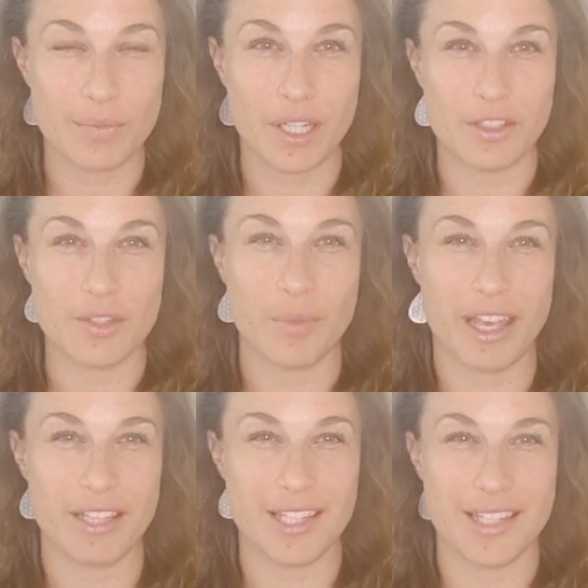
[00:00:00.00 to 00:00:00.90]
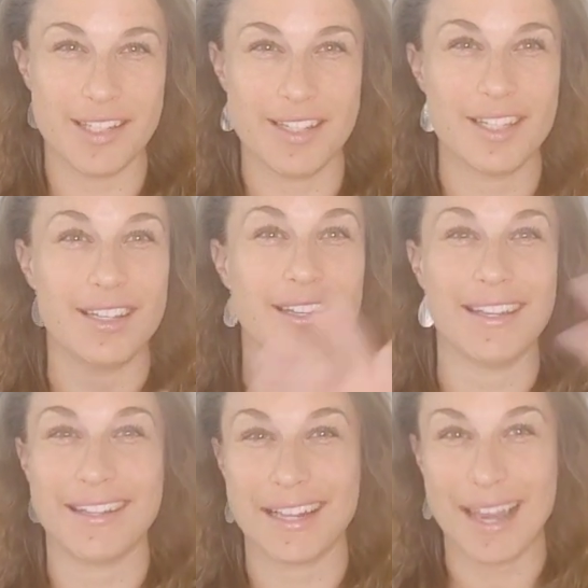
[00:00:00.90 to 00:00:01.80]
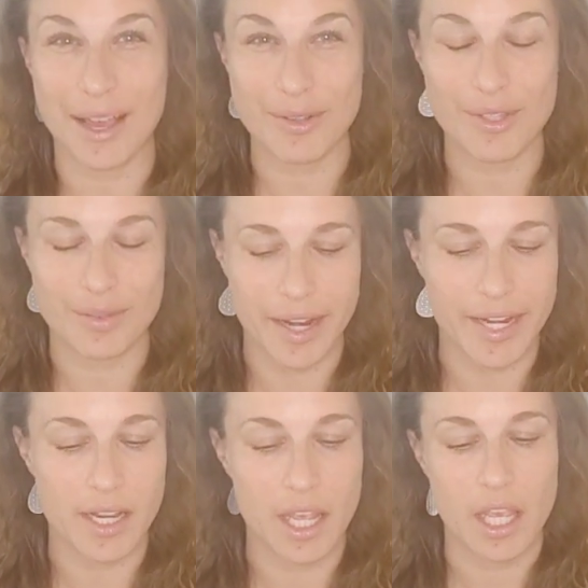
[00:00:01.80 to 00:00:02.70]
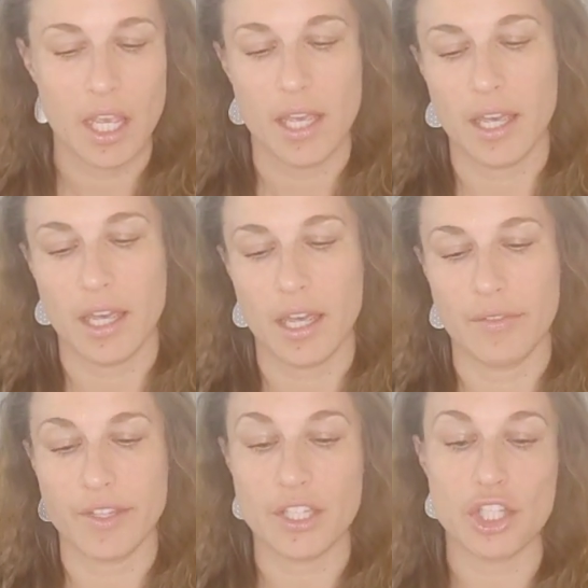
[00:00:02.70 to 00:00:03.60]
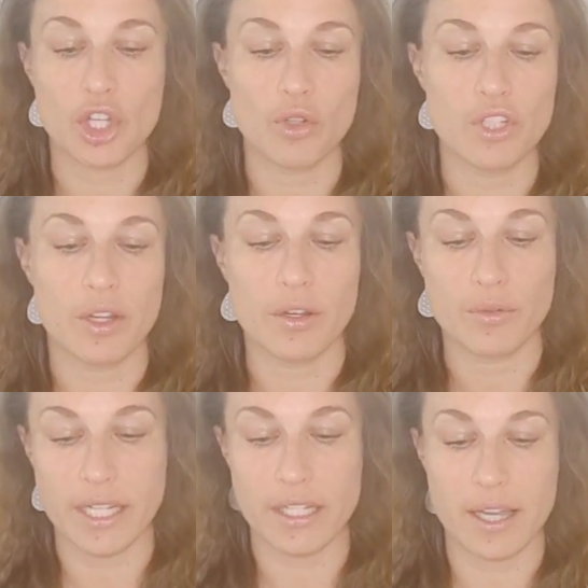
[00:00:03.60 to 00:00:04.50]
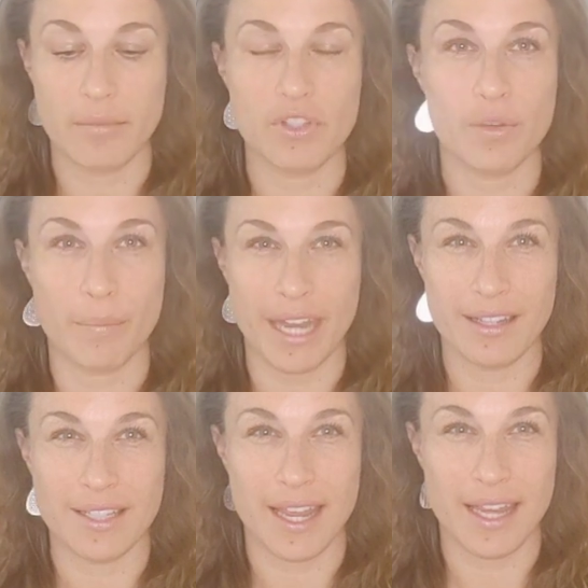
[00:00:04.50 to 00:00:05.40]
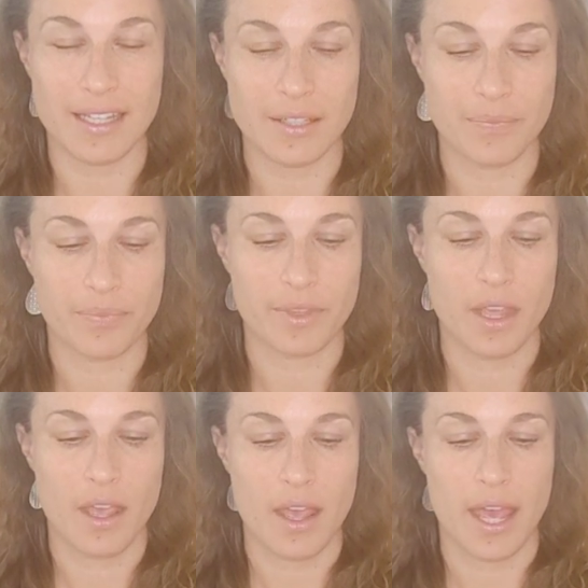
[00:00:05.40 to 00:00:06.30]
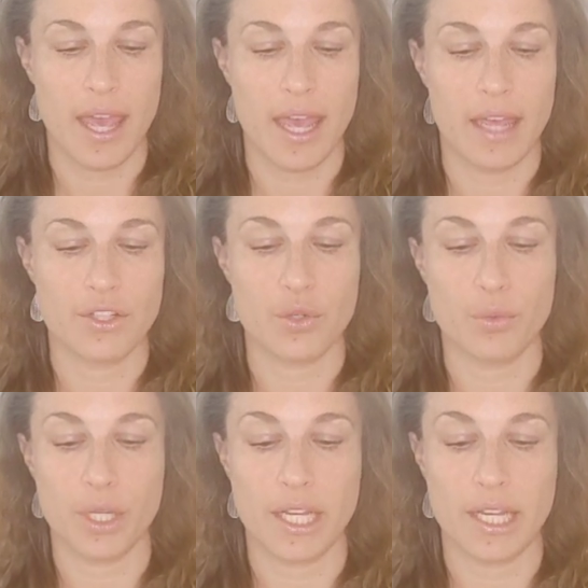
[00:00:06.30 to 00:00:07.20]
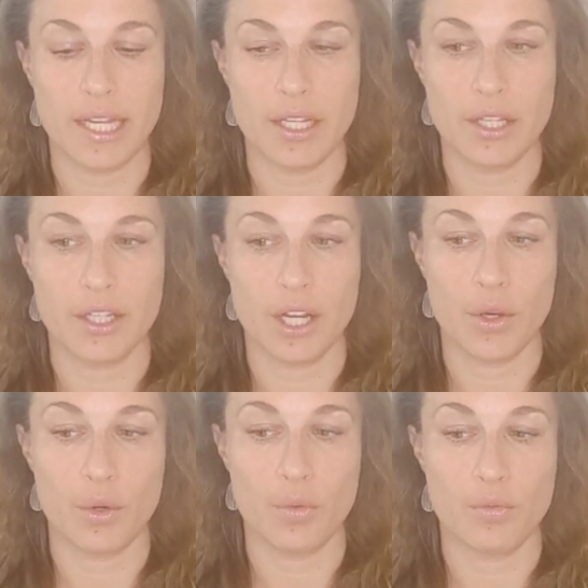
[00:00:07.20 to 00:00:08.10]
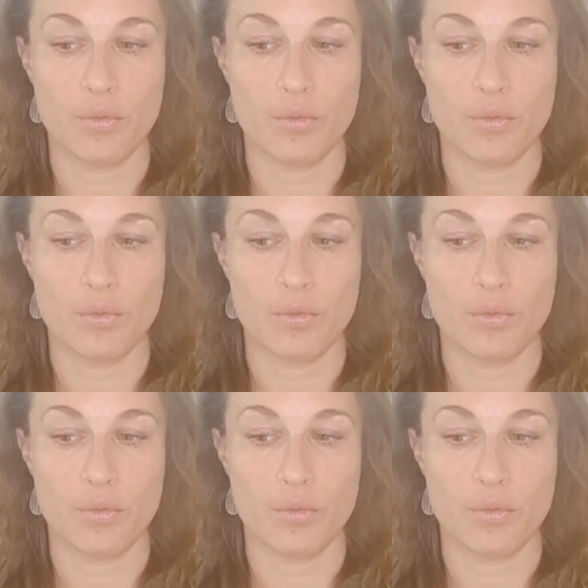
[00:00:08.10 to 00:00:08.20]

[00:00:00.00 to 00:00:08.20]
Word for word: because Pisces season in the clouds, right? Uh, this is also a great time to meditate and to really, you know,